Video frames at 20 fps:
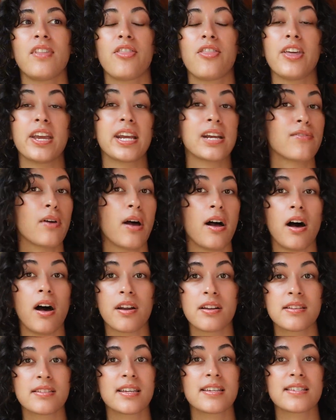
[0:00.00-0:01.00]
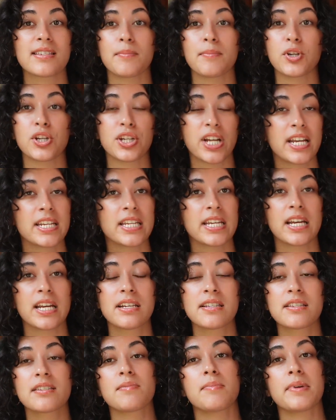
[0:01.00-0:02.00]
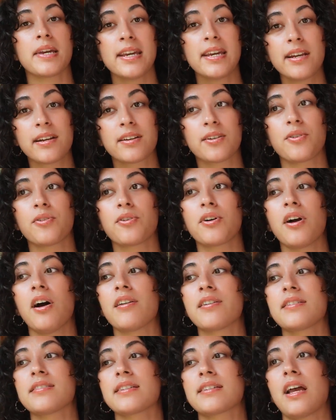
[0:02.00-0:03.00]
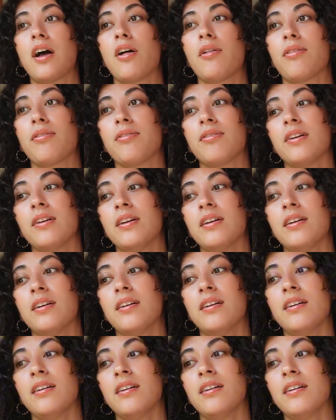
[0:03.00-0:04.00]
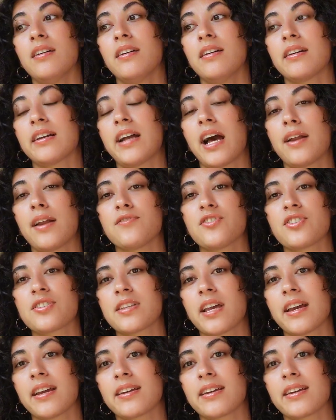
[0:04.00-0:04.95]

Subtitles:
think of honestly some good ideas to bake, or honestly I'll kind of just